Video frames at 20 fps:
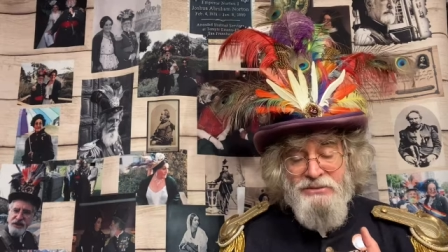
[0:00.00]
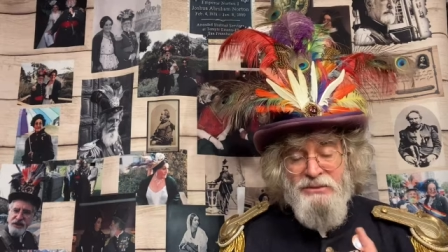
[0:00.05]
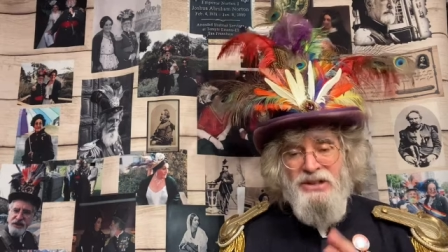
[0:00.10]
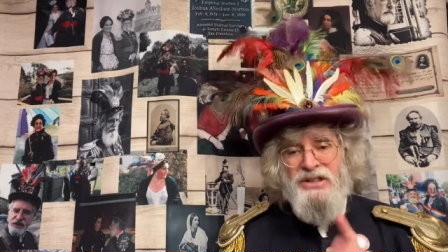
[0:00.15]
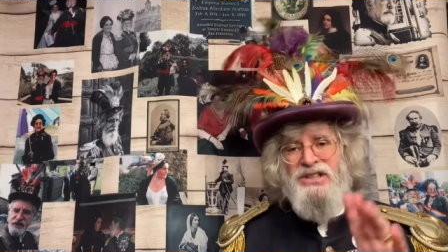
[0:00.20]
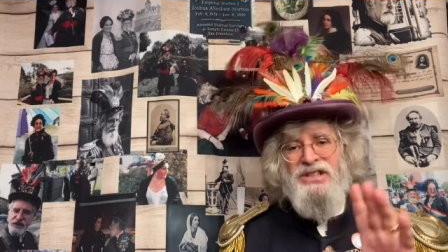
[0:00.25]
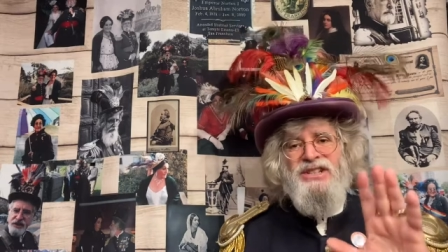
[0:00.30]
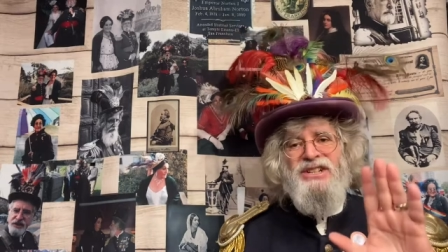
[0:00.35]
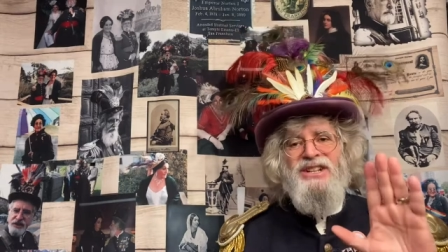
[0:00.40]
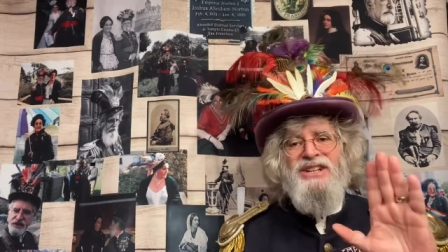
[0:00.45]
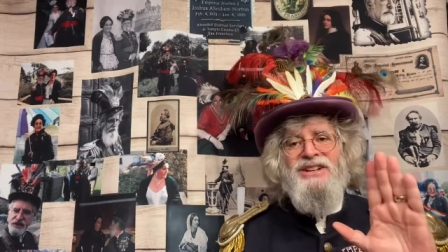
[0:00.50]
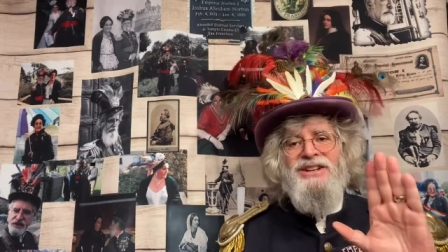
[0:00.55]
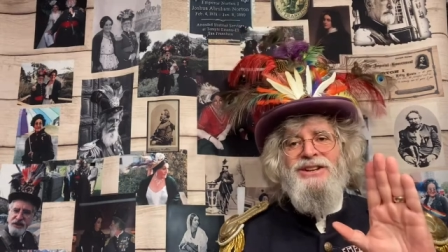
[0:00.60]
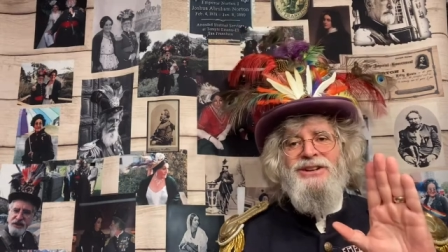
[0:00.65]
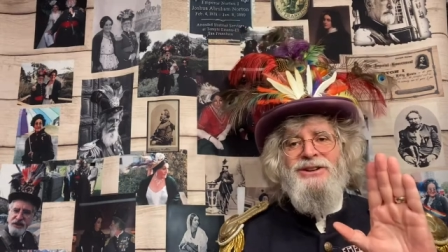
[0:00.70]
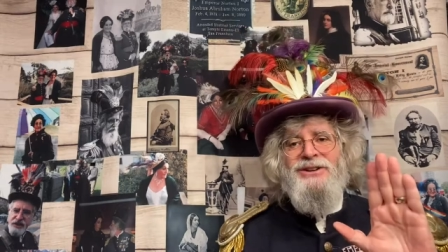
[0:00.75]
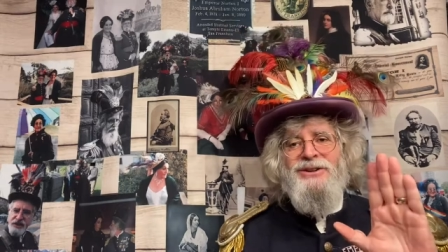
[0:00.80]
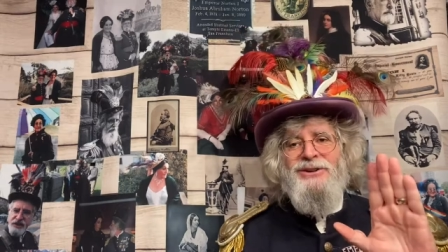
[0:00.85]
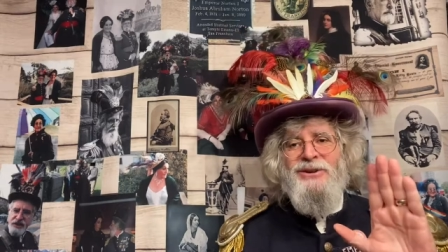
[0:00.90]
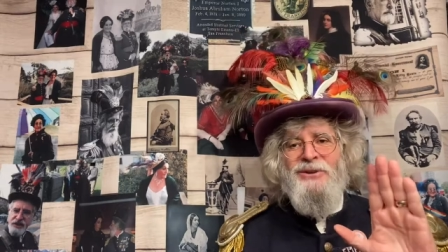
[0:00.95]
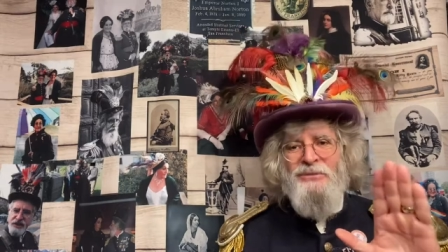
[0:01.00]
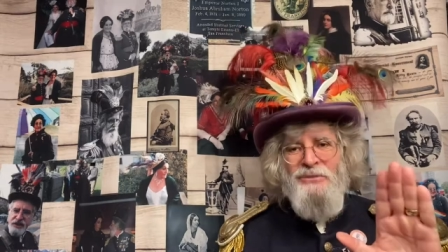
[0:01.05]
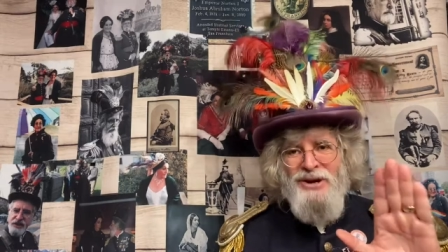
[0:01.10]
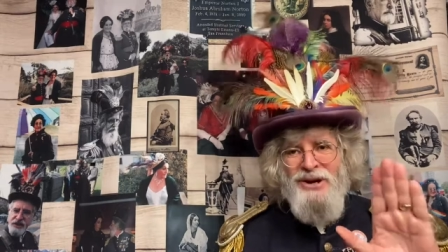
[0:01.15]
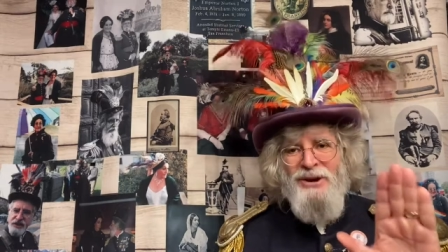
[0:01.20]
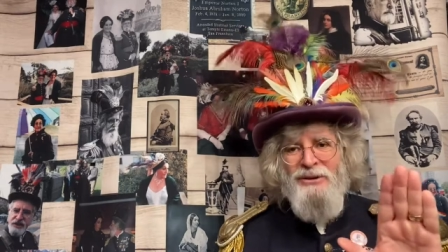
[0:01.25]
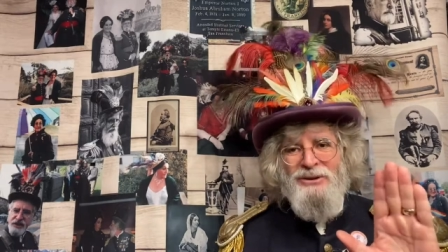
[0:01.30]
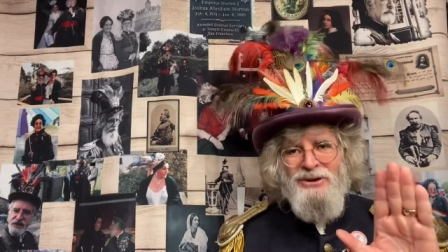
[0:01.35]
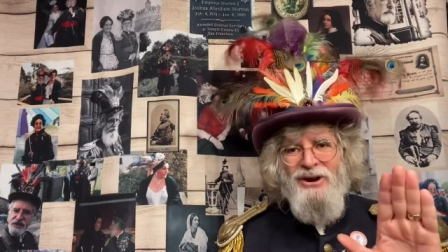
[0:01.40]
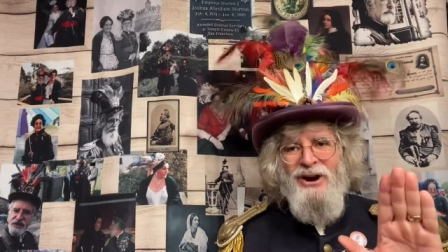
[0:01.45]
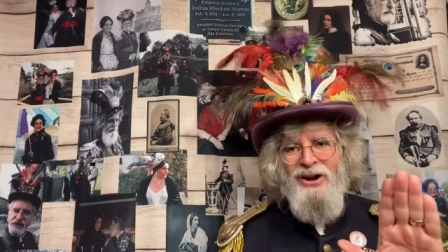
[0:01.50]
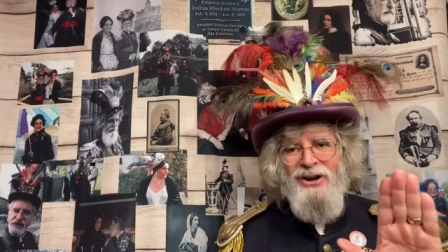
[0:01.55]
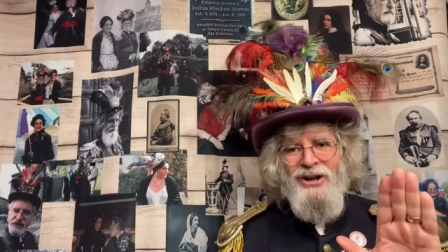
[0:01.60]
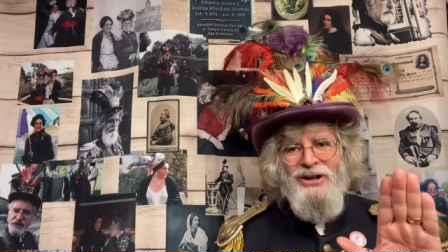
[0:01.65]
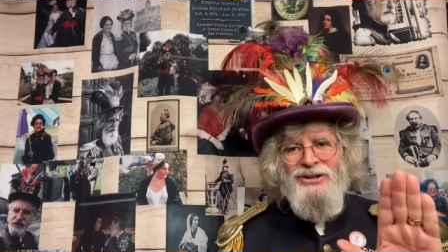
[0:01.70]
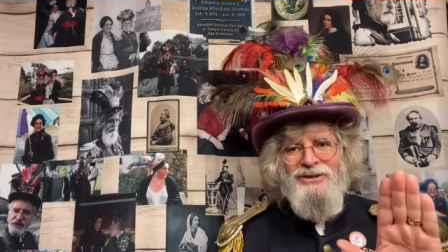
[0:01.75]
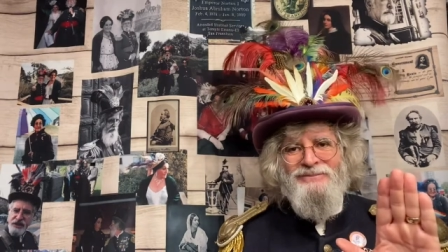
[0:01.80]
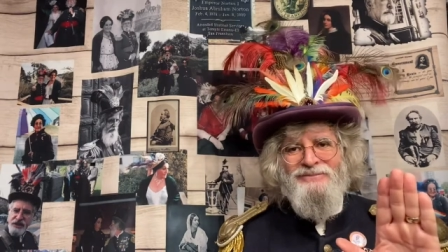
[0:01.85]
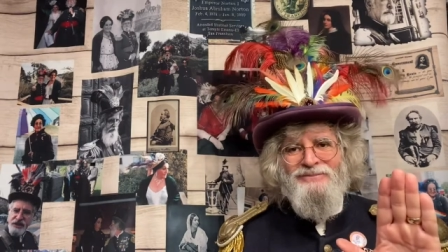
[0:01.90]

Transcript: which we don't call it.